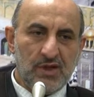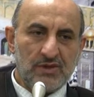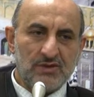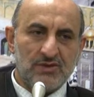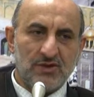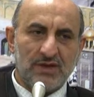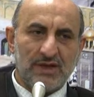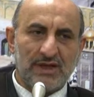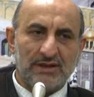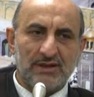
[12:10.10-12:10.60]

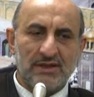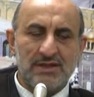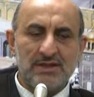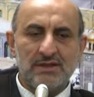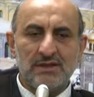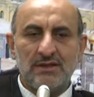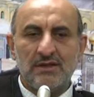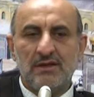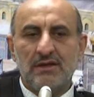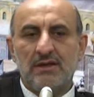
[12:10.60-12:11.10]
So that
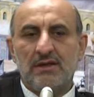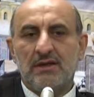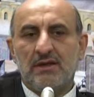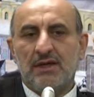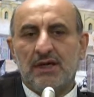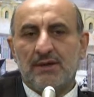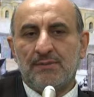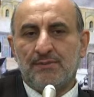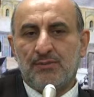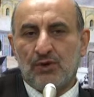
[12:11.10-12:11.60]
is
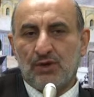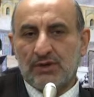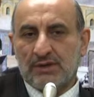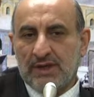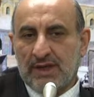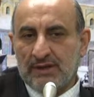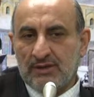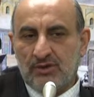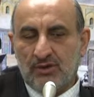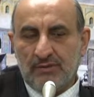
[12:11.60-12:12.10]

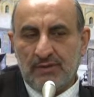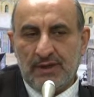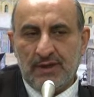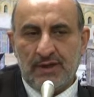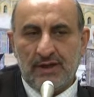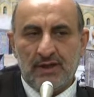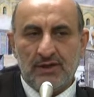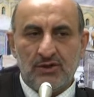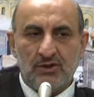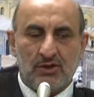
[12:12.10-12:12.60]
important to
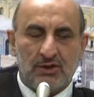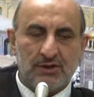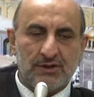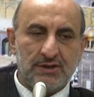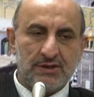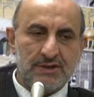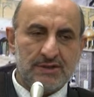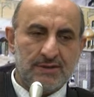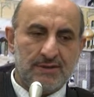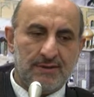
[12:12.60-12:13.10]
be
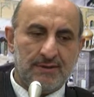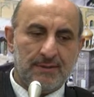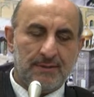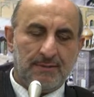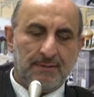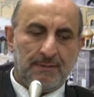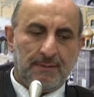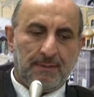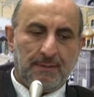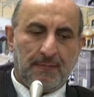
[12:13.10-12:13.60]
noticed.
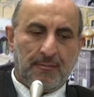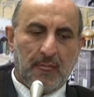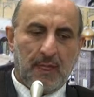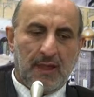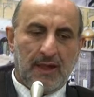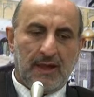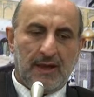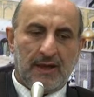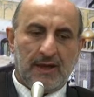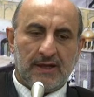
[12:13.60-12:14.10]

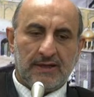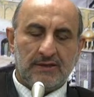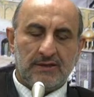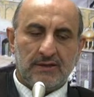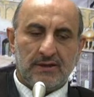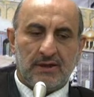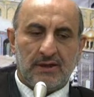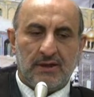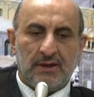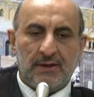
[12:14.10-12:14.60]

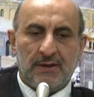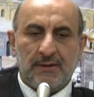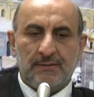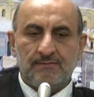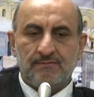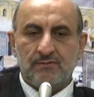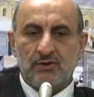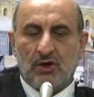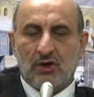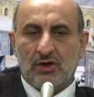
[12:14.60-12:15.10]
And
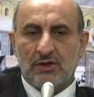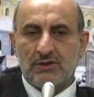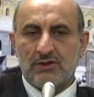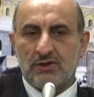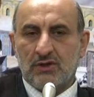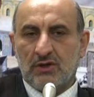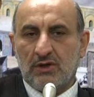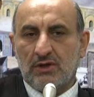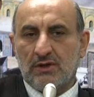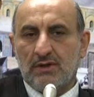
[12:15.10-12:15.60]

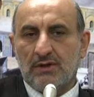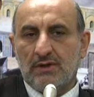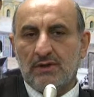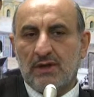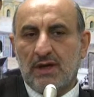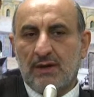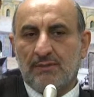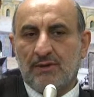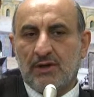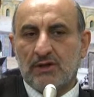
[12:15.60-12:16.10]
also
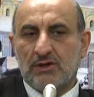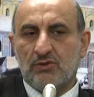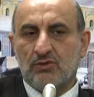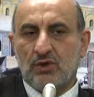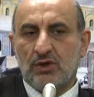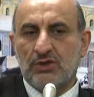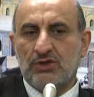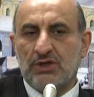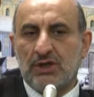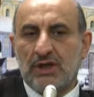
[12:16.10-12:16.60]
about
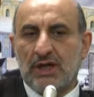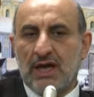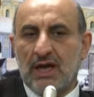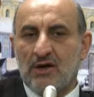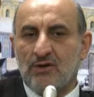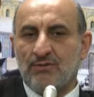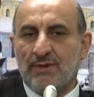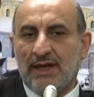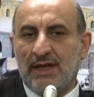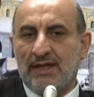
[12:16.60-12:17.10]
washing,
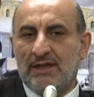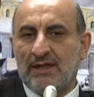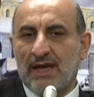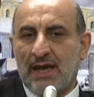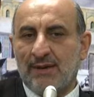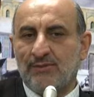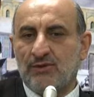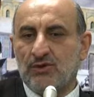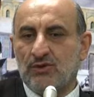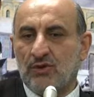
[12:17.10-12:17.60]
how many
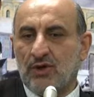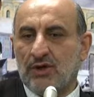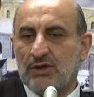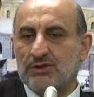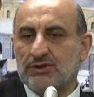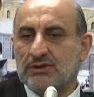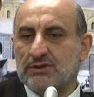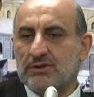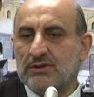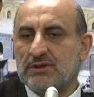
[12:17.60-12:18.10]
times to
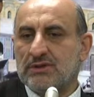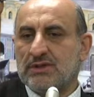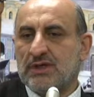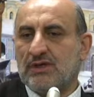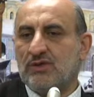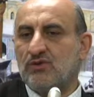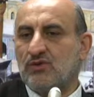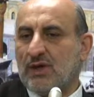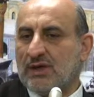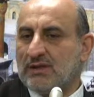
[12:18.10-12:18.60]
wash?
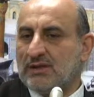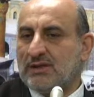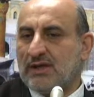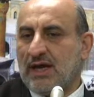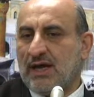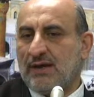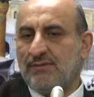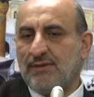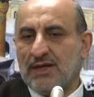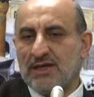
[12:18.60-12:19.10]
Said 1
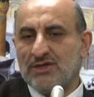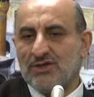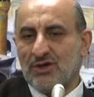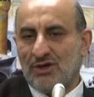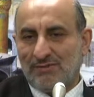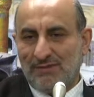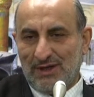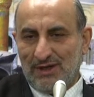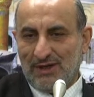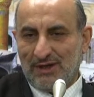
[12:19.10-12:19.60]
time is
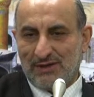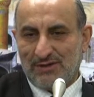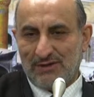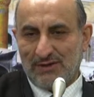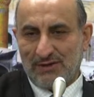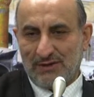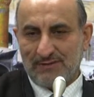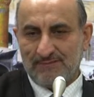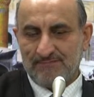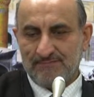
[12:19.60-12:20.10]

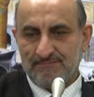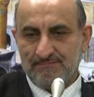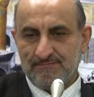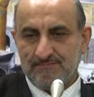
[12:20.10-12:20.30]
obligatory.